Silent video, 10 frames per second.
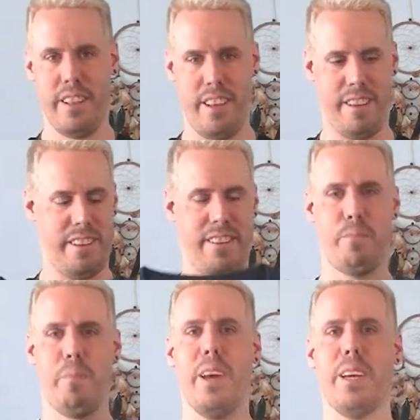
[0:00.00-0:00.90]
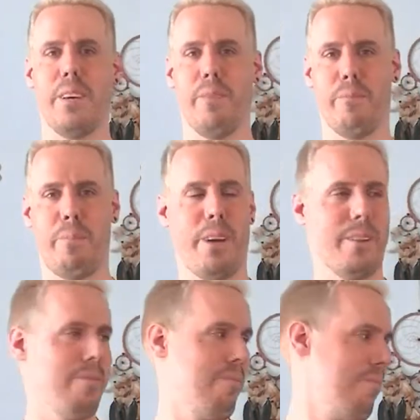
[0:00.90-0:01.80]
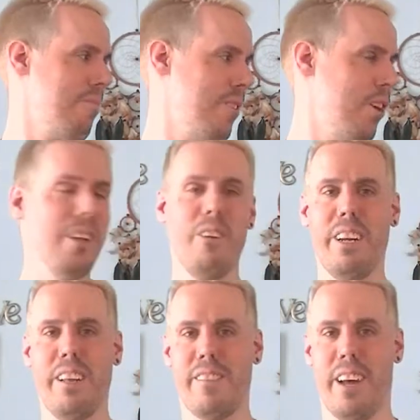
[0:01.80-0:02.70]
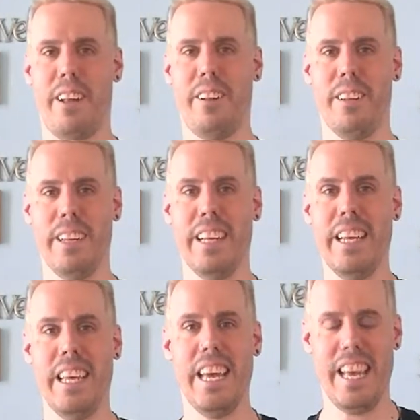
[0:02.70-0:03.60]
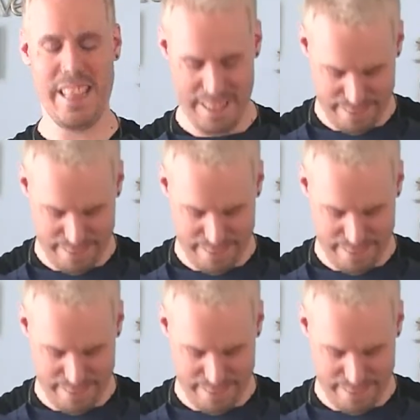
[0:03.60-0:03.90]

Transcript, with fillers: This is big, but you can already tell it